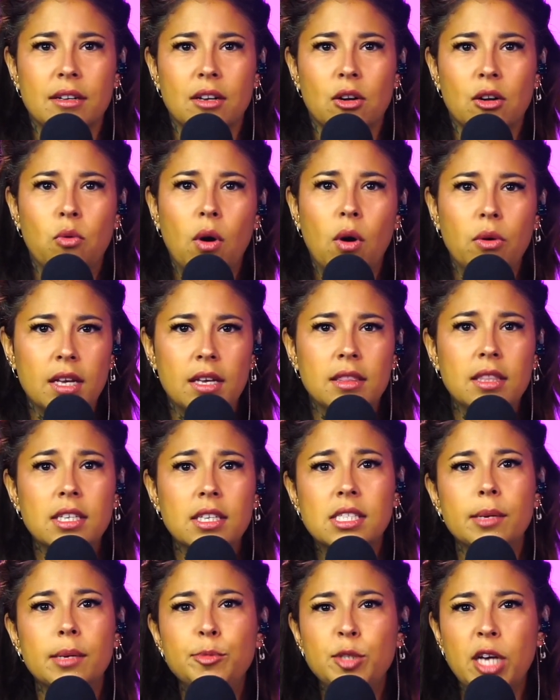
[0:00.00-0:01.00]
Quote, "The
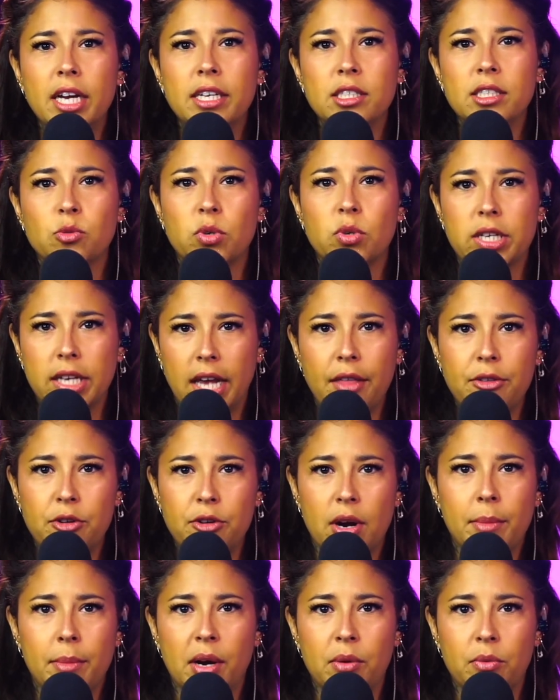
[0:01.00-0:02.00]
zip ties were together
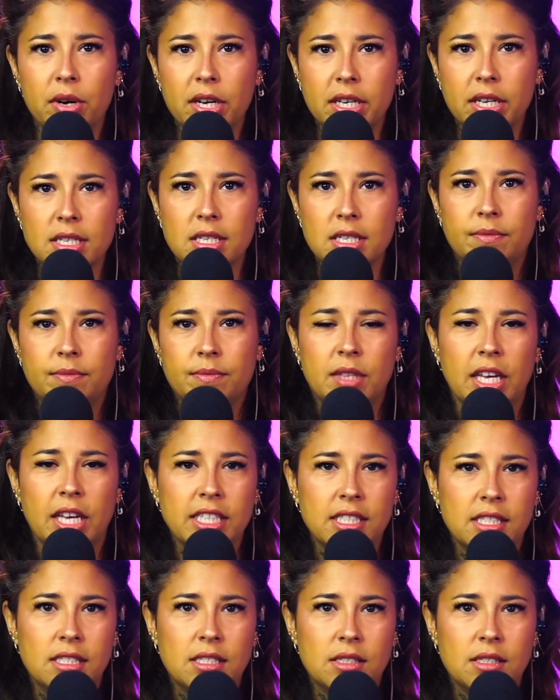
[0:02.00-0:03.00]
on my wrists.
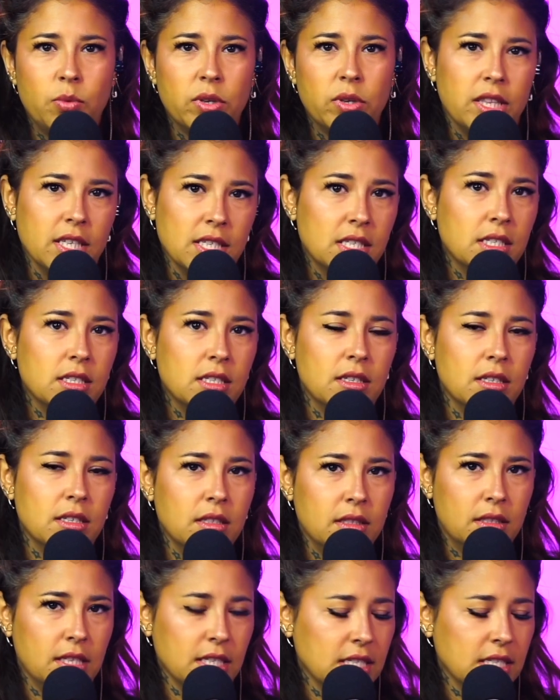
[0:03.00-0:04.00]
That's what this
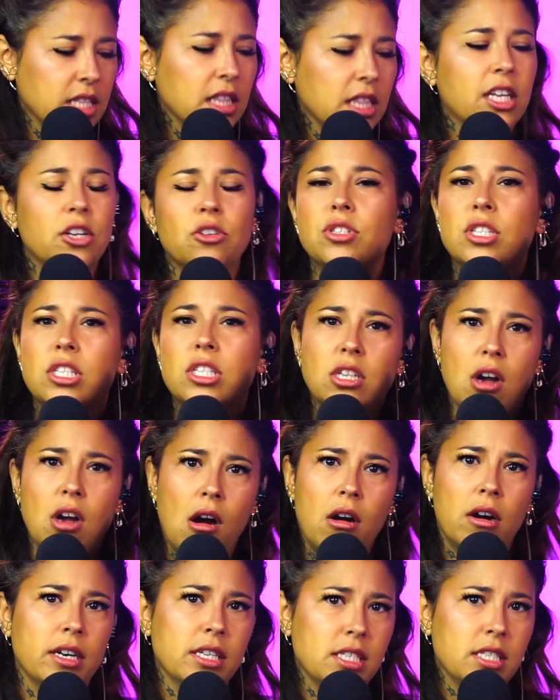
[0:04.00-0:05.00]
little
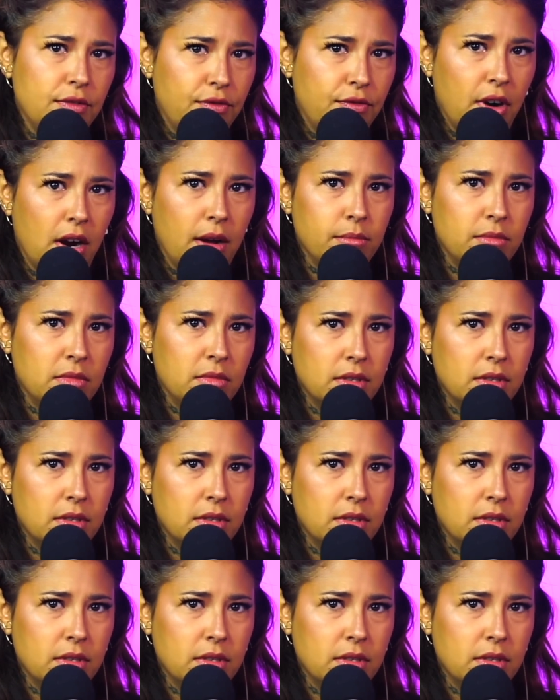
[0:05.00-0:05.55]
scar is from.